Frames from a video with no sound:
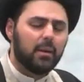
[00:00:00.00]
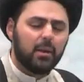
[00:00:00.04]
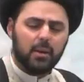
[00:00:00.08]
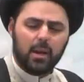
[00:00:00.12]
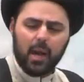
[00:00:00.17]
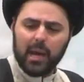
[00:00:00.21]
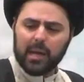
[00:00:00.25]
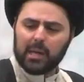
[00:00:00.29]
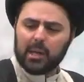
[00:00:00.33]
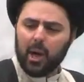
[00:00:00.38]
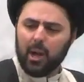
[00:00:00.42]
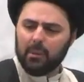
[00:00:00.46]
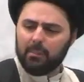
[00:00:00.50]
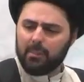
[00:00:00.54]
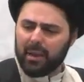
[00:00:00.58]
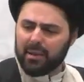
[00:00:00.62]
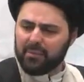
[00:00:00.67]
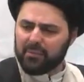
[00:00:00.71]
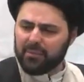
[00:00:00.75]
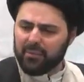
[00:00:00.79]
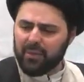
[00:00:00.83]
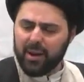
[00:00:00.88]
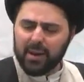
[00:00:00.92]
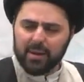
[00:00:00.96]
I call my
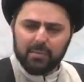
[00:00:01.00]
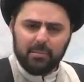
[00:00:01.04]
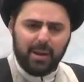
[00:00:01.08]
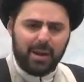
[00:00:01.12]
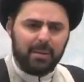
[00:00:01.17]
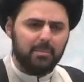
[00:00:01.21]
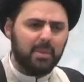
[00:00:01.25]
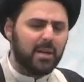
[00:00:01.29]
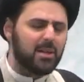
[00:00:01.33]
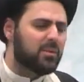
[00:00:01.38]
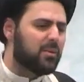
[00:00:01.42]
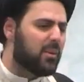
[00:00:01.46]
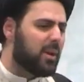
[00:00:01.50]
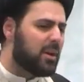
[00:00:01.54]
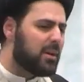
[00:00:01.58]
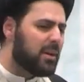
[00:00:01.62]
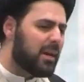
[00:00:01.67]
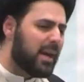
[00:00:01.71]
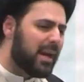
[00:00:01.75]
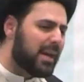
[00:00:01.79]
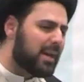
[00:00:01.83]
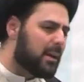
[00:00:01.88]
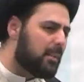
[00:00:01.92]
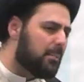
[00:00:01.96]
friend, my best friend, and
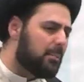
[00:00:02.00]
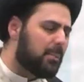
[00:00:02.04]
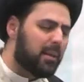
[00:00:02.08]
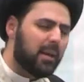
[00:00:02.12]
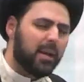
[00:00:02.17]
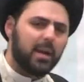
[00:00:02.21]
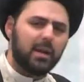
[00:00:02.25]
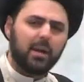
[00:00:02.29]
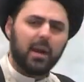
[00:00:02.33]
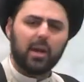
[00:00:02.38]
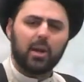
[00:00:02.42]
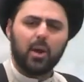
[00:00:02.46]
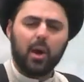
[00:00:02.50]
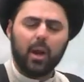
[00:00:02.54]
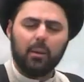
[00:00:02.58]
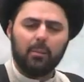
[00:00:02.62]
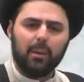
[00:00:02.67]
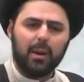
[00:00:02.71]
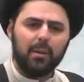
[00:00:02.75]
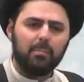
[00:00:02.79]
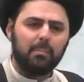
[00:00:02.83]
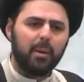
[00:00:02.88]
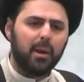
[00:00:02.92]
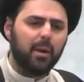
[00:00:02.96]
I complain. I call
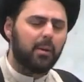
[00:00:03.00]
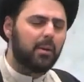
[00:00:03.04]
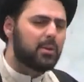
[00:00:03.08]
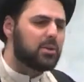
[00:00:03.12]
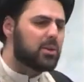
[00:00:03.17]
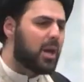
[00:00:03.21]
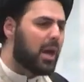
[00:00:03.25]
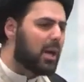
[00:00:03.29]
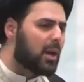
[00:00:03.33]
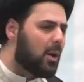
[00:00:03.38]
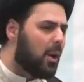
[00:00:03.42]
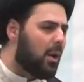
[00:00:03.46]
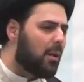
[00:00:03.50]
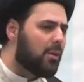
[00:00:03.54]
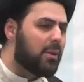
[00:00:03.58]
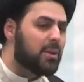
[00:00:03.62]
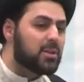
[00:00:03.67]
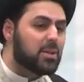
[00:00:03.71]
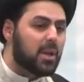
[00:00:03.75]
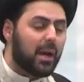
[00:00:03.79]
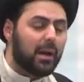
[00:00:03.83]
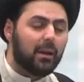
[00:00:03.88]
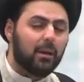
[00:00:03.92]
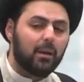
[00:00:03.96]
my parents. I call
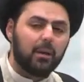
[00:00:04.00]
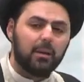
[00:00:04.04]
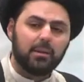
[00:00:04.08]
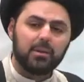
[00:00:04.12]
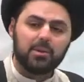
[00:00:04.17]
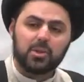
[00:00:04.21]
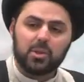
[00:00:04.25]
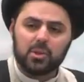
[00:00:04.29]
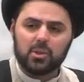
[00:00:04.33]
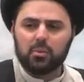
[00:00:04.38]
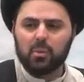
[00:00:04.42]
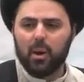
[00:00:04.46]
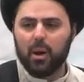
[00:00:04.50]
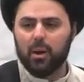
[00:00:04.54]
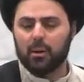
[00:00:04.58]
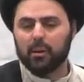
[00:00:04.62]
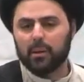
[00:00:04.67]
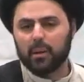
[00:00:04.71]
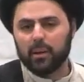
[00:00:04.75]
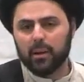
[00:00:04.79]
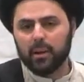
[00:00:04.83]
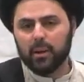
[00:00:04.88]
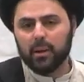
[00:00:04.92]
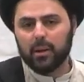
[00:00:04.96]
this. This is wrong.
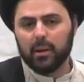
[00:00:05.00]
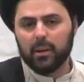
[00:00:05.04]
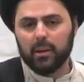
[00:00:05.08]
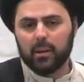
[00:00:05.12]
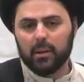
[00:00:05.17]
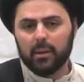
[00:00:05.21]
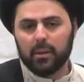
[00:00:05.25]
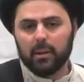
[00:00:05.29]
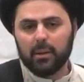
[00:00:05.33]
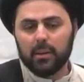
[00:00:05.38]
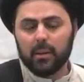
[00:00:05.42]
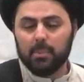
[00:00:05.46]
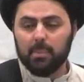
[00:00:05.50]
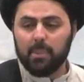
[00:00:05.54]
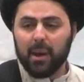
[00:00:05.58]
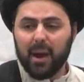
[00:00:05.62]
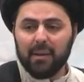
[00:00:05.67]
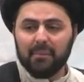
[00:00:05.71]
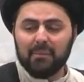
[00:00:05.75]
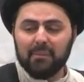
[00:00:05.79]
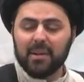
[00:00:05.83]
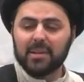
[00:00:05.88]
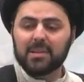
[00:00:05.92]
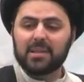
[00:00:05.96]
The
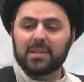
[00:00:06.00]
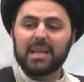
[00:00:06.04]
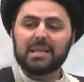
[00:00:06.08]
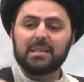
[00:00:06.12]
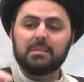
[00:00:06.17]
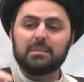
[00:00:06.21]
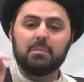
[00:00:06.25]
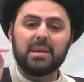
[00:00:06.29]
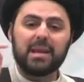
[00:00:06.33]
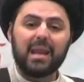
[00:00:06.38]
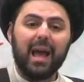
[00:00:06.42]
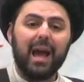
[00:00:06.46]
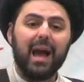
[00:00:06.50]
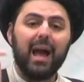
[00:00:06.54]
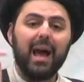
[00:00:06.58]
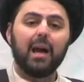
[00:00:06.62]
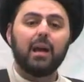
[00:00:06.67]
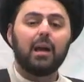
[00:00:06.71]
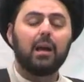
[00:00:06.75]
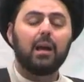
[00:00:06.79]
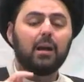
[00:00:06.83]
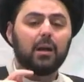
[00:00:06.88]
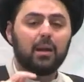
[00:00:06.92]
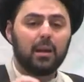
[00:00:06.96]
Prophet says, "Min
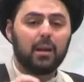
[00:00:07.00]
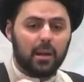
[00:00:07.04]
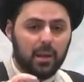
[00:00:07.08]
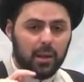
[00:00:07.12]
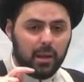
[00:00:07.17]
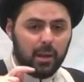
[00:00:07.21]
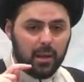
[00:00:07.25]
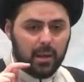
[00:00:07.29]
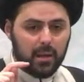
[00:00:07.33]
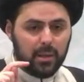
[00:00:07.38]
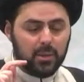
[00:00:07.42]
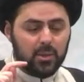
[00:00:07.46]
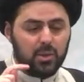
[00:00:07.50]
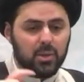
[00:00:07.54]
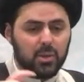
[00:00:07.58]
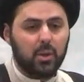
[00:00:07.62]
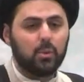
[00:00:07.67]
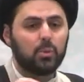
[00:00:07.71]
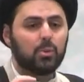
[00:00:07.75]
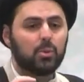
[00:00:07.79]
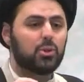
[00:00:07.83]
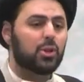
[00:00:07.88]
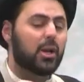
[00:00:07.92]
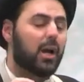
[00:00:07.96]
haqqil
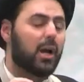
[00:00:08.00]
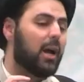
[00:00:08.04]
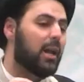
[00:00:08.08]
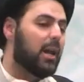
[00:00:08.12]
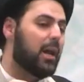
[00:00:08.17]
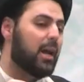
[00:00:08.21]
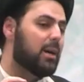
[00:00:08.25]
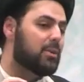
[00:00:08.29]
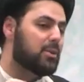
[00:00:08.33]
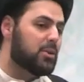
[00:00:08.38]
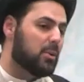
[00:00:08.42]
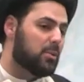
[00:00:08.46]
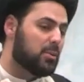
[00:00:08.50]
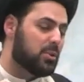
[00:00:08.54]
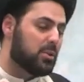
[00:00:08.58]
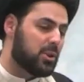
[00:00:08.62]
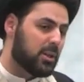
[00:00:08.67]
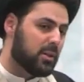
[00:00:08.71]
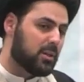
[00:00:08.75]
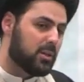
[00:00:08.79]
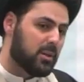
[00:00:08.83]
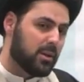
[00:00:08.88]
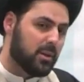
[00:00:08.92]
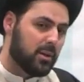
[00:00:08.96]
zawja ala
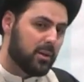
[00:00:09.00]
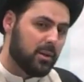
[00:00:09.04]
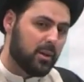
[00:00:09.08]
zawjati."